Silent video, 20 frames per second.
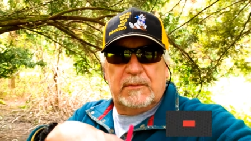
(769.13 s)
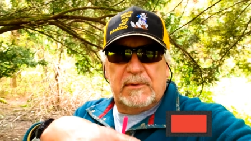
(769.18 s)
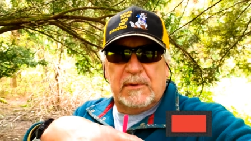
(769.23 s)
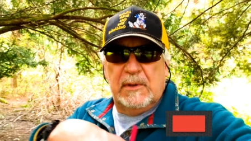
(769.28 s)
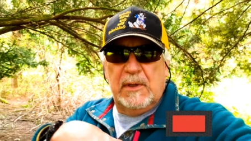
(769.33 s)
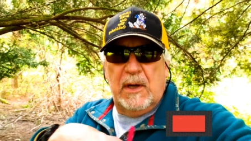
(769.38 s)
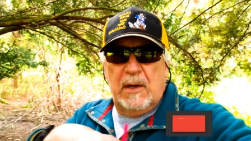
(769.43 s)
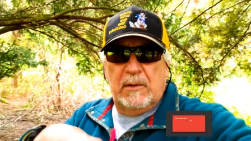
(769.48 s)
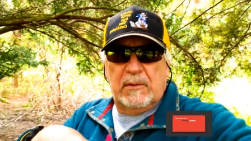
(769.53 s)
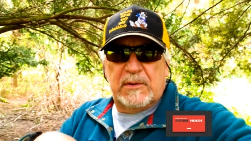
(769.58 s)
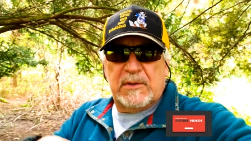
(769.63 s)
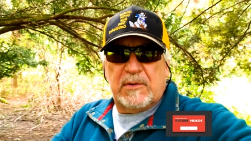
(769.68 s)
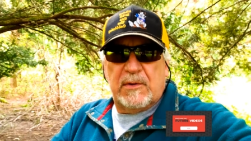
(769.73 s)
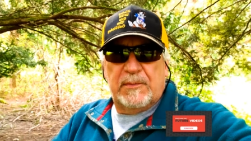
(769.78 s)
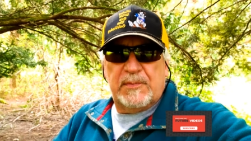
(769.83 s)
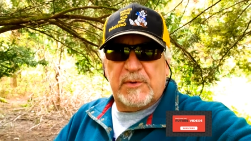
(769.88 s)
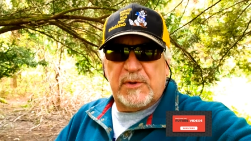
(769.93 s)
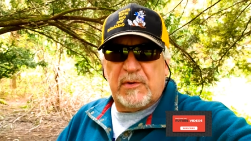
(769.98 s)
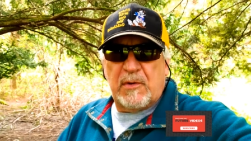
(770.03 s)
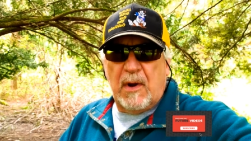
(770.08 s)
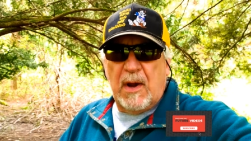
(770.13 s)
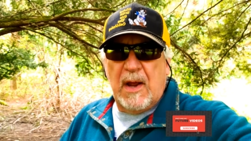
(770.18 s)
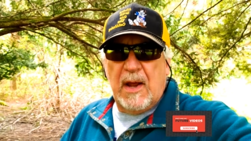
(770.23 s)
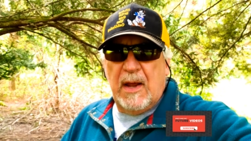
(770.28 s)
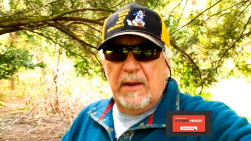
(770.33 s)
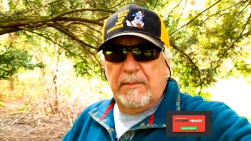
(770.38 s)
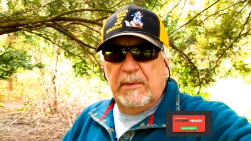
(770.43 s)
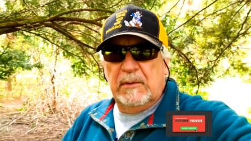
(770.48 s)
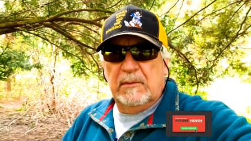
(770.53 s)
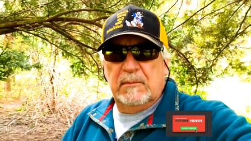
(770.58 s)
You know,
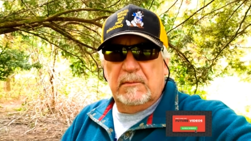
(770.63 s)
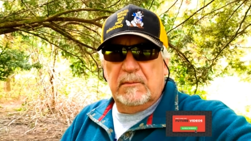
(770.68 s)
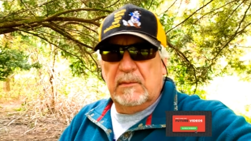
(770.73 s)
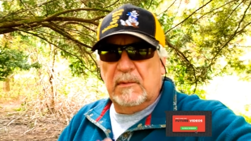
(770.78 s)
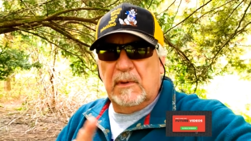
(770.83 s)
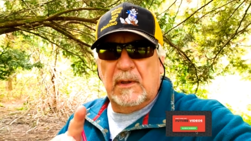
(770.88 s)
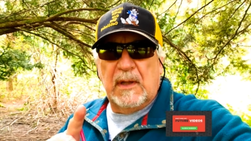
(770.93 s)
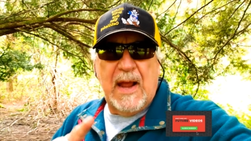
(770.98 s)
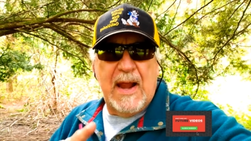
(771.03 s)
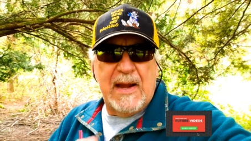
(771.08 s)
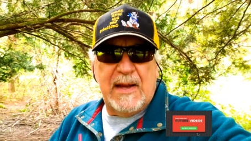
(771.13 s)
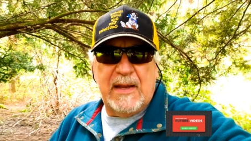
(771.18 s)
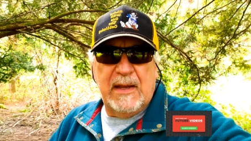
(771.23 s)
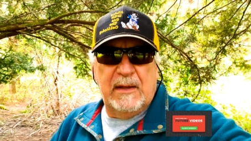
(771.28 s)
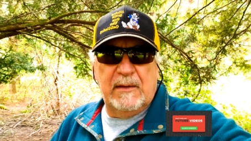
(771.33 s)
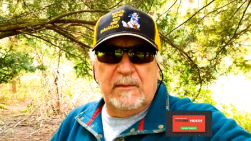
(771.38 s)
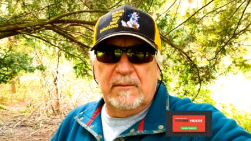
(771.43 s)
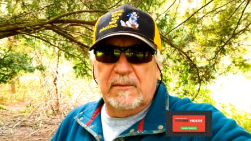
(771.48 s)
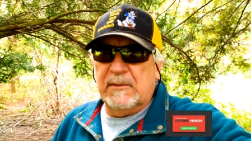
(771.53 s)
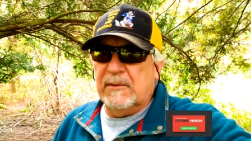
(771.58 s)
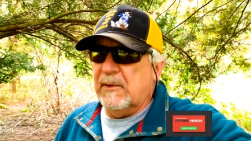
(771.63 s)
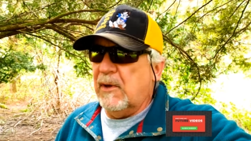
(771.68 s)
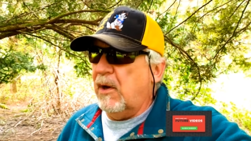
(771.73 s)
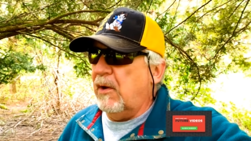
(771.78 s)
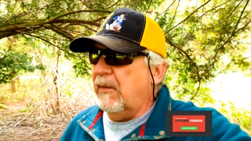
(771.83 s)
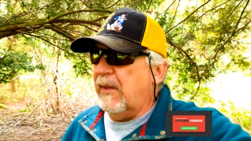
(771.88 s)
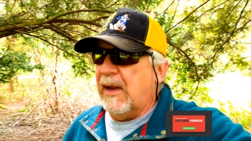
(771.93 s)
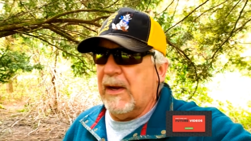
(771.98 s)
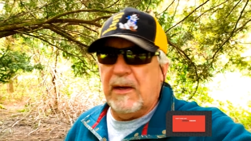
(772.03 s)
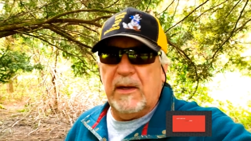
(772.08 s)
subscribe and like it and all
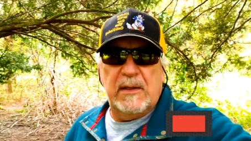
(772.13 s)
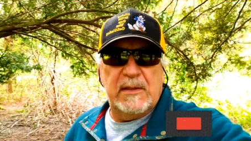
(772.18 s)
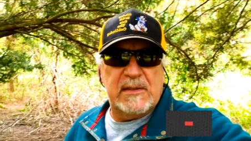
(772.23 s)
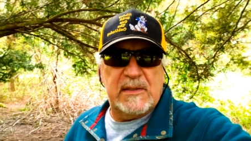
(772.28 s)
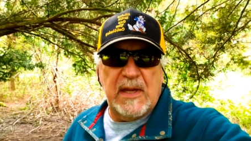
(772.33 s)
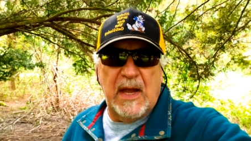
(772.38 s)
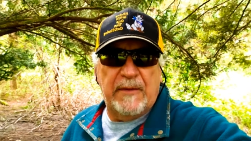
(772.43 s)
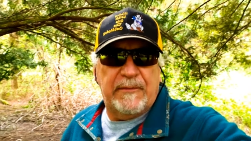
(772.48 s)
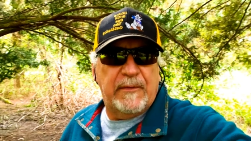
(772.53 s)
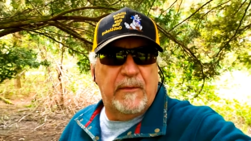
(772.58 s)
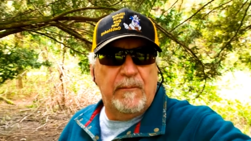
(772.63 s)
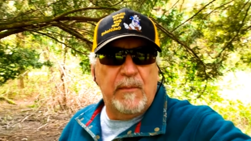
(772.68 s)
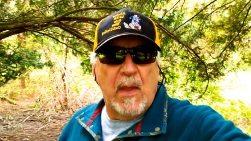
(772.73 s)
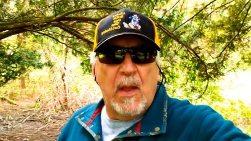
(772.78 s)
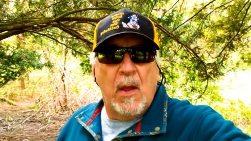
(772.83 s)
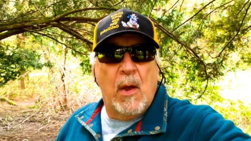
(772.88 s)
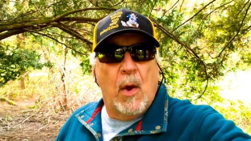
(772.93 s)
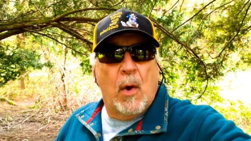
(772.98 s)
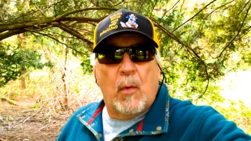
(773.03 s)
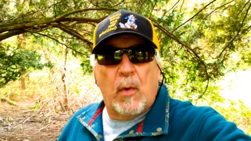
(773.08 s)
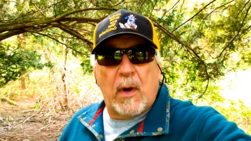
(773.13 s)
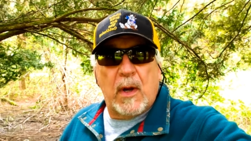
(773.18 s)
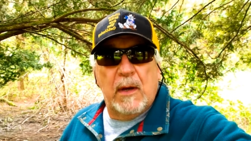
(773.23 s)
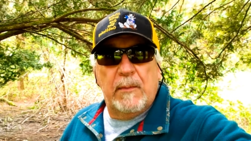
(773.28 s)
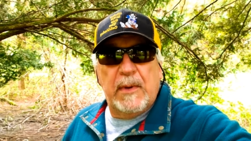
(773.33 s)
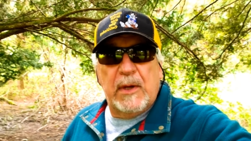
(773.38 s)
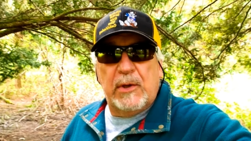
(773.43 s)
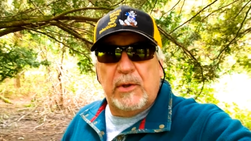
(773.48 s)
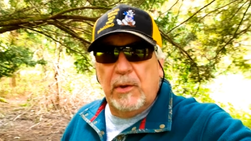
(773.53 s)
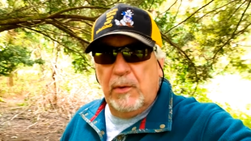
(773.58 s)
that good stuff. We're going to
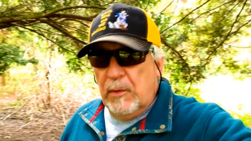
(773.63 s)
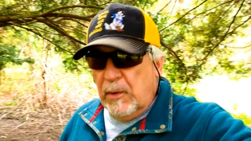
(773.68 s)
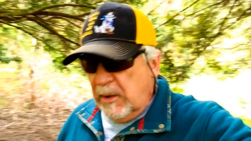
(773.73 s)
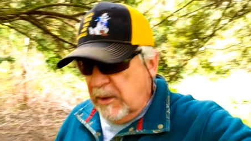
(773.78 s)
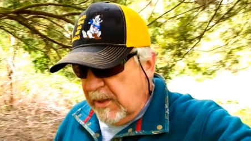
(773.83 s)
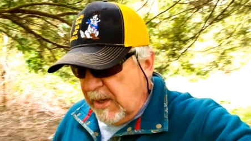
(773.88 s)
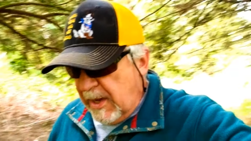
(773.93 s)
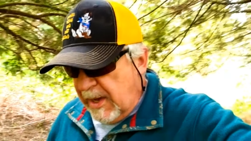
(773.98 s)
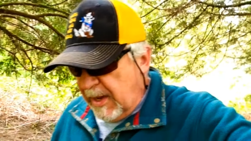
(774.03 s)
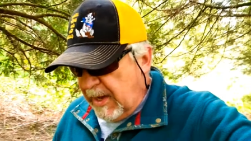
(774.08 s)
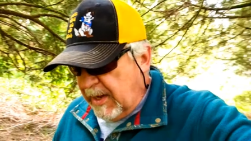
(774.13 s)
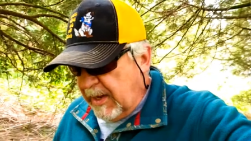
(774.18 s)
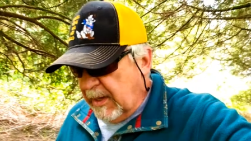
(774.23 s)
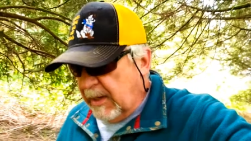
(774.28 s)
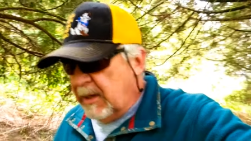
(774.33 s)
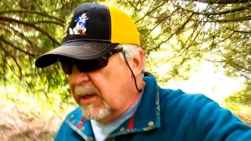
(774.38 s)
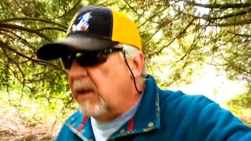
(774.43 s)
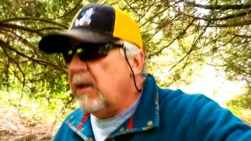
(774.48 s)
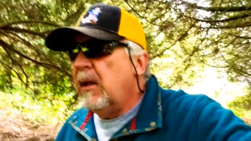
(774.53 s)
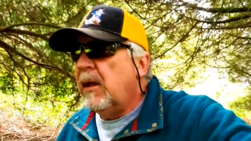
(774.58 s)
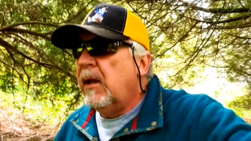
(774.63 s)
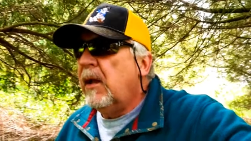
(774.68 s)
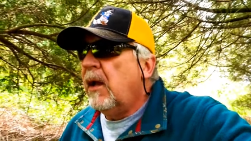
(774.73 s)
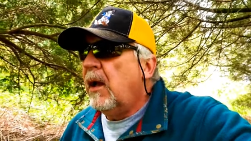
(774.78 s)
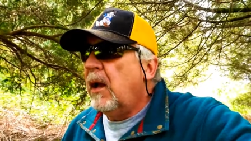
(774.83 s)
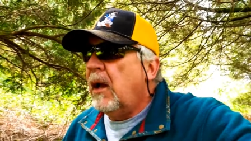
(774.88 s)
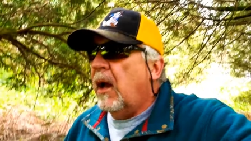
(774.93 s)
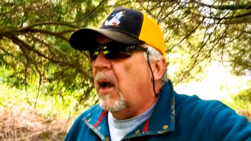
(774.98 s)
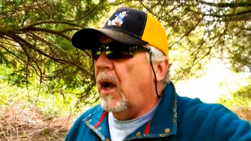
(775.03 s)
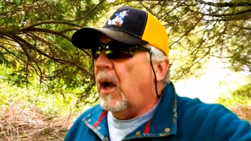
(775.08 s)
be doing a
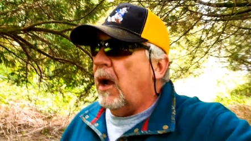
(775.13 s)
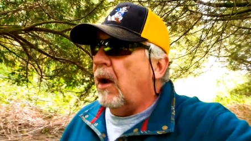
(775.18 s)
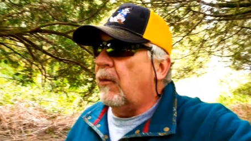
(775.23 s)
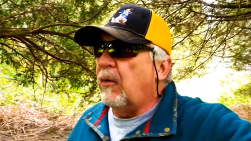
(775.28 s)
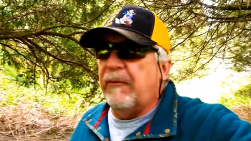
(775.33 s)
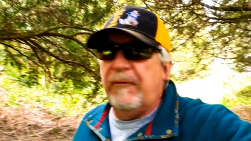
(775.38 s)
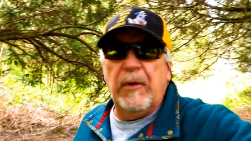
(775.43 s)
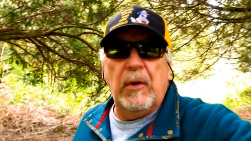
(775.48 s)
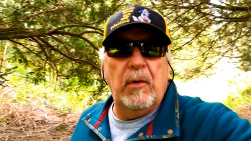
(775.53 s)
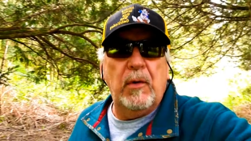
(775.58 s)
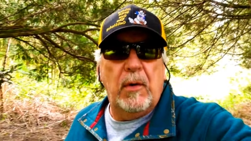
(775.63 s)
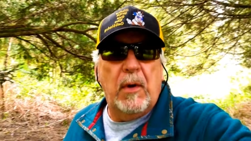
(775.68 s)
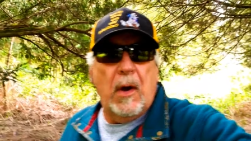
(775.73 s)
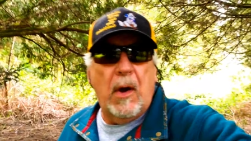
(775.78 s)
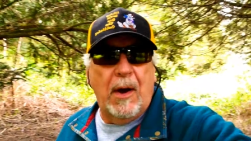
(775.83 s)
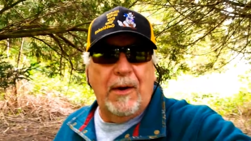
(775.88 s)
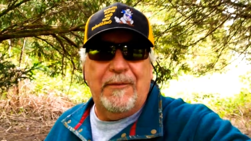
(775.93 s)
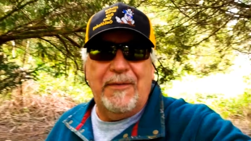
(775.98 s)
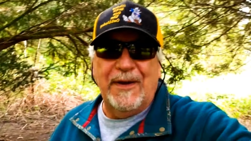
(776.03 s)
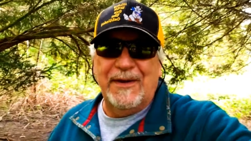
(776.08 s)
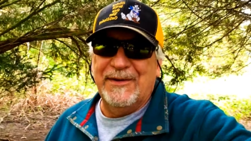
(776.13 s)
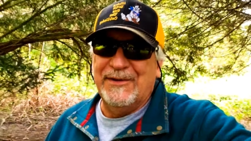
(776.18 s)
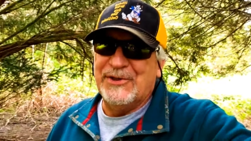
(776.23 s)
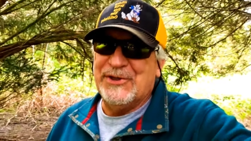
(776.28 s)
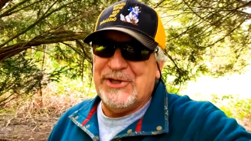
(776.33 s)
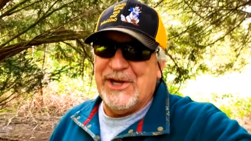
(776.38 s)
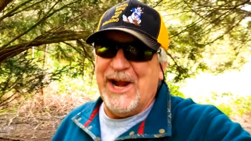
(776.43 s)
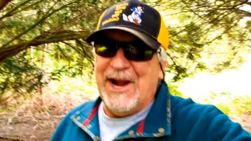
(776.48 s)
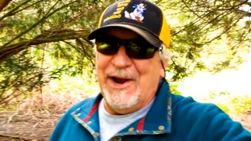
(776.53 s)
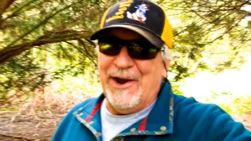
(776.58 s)
uh, review of
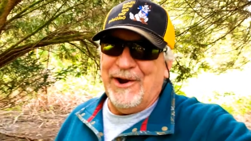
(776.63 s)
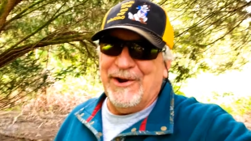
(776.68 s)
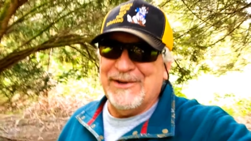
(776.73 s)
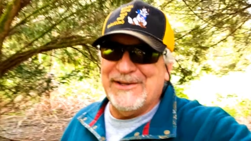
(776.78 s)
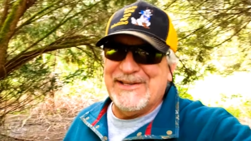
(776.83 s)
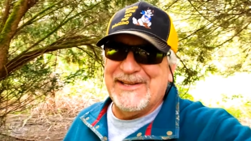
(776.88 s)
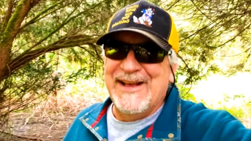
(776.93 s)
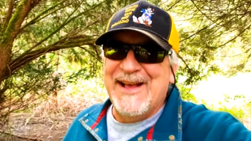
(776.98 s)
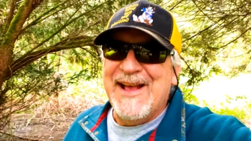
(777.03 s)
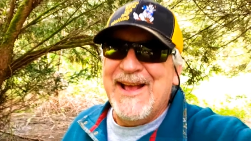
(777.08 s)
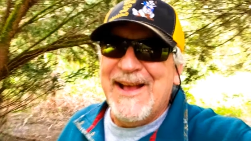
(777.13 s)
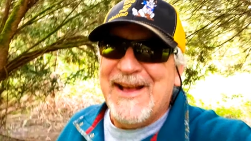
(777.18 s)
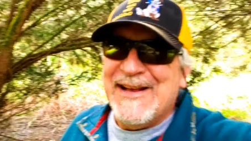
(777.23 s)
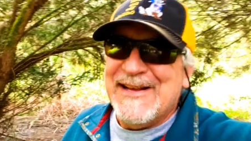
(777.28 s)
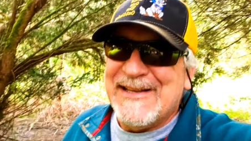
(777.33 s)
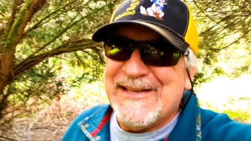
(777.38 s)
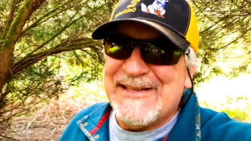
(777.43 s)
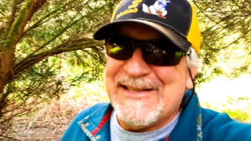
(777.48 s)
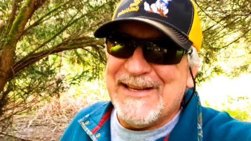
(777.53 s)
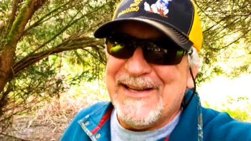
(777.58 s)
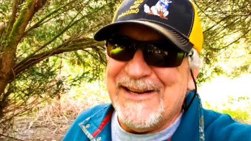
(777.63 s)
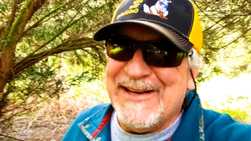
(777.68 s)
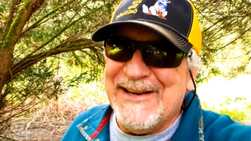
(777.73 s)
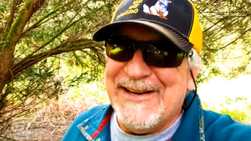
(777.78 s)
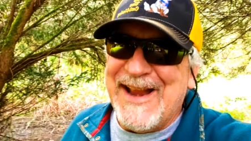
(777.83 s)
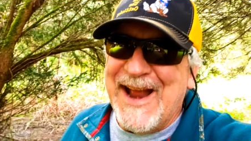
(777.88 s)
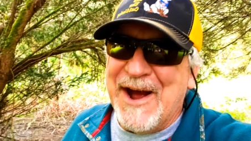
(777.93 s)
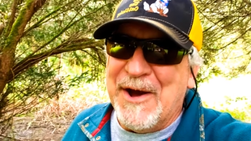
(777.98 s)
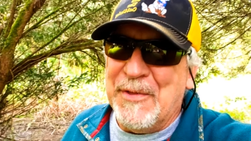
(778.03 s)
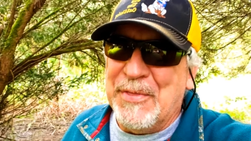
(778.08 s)
chairs, sitting
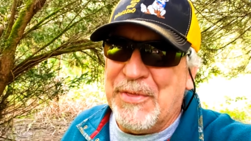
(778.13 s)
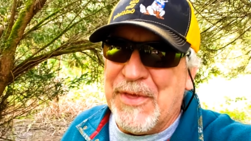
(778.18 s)
down